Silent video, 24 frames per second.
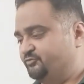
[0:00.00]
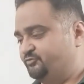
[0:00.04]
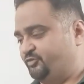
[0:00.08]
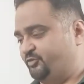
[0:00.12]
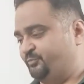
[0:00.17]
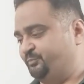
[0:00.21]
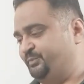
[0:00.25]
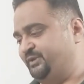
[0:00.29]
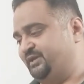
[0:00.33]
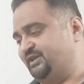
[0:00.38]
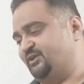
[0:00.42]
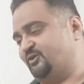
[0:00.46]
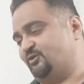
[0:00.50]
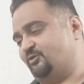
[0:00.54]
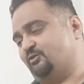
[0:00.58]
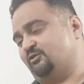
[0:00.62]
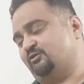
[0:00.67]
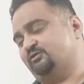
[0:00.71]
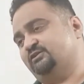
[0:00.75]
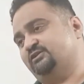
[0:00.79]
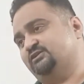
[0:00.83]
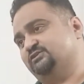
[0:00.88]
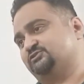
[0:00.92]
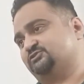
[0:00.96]
For me,
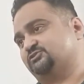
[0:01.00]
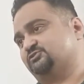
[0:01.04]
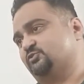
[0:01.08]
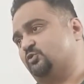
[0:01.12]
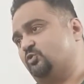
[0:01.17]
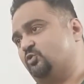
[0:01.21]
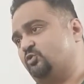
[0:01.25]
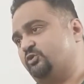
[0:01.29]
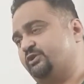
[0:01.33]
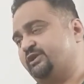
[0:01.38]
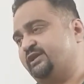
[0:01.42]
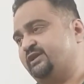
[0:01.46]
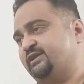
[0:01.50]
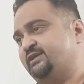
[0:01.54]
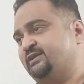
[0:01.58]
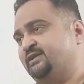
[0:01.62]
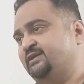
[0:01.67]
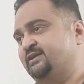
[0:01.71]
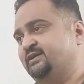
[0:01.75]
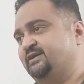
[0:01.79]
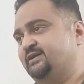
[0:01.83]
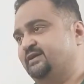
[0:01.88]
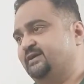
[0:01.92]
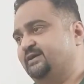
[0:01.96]
on the scoring,
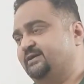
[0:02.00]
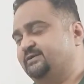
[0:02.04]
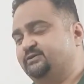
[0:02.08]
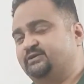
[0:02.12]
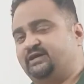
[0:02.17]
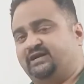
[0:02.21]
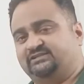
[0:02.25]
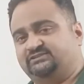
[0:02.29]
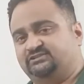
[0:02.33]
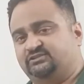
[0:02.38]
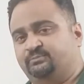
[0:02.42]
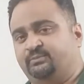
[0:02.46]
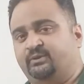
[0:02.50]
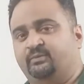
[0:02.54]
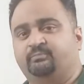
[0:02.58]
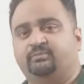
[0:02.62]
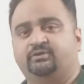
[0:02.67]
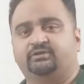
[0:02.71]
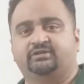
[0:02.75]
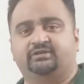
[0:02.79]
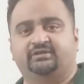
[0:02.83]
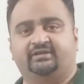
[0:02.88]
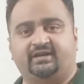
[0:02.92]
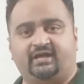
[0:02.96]
you guys
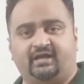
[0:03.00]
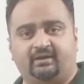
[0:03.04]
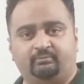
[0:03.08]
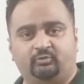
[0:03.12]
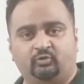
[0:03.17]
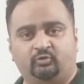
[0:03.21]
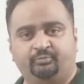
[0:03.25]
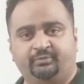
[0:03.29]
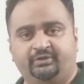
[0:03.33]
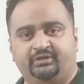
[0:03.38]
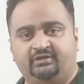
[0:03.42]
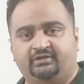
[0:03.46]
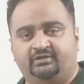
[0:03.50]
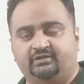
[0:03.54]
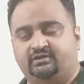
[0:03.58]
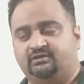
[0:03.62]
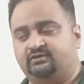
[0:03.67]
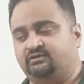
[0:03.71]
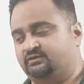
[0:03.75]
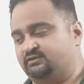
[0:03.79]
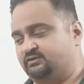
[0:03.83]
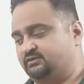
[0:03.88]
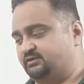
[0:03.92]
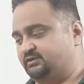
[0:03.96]
remember the
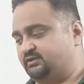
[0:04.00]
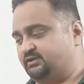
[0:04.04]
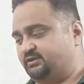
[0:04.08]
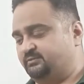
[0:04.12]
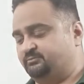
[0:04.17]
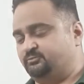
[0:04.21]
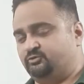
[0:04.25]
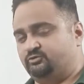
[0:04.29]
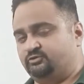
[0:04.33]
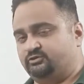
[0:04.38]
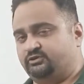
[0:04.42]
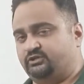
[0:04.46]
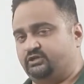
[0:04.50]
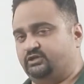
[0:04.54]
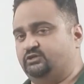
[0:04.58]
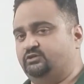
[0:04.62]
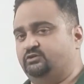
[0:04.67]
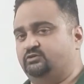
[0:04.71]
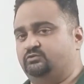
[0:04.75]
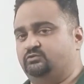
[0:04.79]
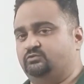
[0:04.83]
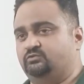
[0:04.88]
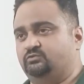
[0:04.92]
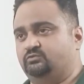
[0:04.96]
DRAB-o-meter. I'm going to tell
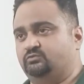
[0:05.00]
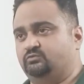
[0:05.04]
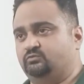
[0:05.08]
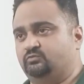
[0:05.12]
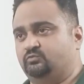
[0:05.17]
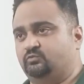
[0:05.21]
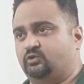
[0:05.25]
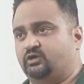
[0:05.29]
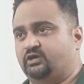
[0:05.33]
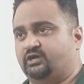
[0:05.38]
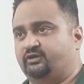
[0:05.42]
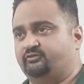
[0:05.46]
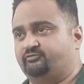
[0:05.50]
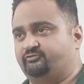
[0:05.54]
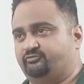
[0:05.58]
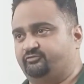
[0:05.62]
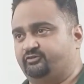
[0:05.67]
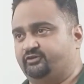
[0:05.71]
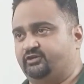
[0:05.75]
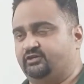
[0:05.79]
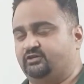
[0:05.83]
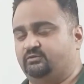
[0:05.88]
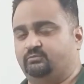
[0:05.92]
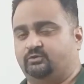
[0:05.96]
you what I
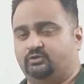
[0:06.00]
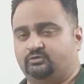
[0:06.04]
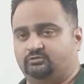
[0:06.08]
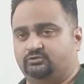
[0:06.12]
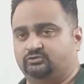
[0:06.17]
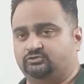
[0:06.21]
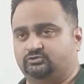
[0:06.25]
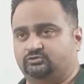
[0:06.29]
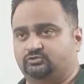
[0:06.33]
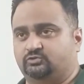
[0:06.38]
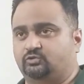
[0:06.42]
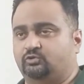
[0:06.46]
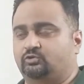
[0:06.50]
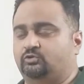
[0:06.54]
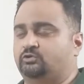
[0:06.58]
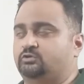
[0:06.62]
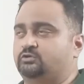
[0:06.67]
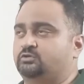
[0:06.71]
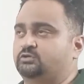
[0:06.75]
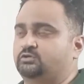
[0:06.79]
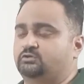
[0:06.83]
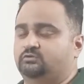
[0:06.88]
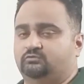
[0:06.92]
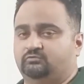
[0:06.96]
feel about the score.
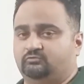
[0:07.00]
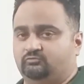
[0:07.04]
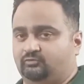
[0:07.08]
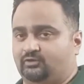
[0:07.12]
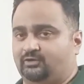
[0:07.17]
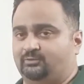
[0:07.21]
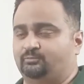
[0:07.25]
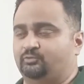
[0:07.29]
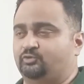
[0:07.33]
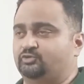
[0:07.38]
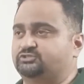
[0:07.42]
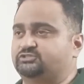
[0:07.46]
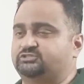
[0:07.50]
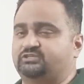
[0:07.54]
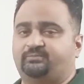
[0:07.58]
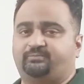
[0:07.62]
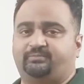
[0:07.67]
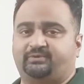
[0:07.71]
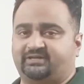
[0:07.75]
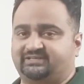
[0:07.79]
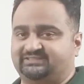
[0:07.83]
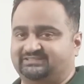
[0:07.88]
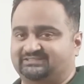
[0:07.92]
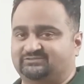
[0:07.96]
One more
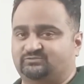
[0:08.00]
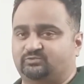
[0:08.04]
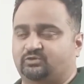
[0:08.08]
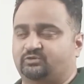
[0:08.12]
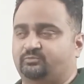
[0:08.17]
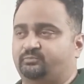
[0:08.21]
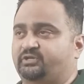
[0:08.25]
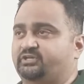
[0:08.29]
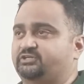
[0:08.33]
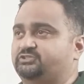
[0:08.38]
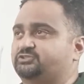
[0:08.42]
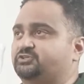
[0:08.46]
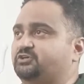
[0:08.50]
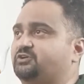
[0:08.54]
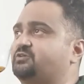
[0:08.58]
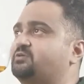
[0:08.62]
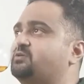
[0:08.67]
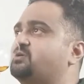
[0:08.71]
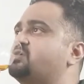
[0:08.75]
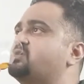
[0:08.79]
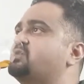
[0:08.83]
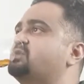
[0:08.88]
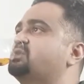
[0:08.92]
sip, I just want to make sure.